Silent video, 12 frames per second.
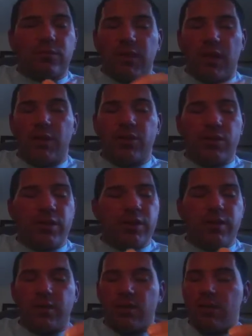
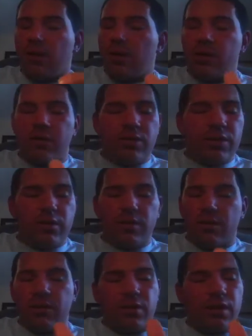hundreds and
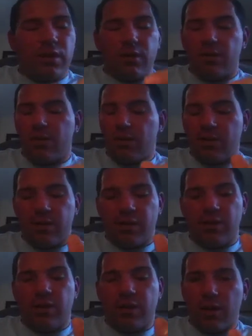hundreds and hundreds
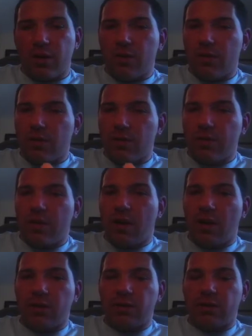and hundreds of
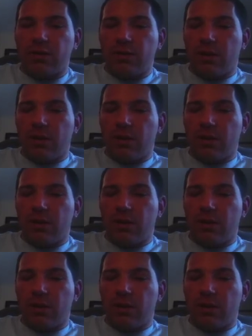dollars.